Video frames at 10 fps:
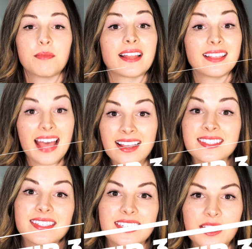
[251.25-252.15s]
My
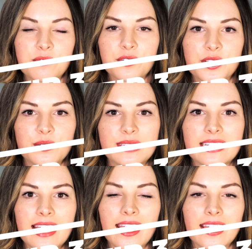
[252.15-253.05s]
last tip for you
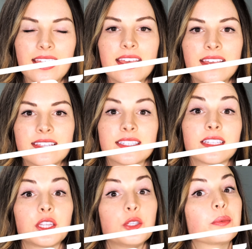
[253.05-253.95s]
today is
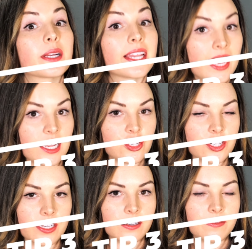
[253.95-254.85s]

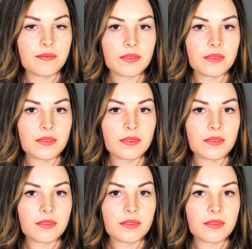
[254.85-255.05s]
lubrication.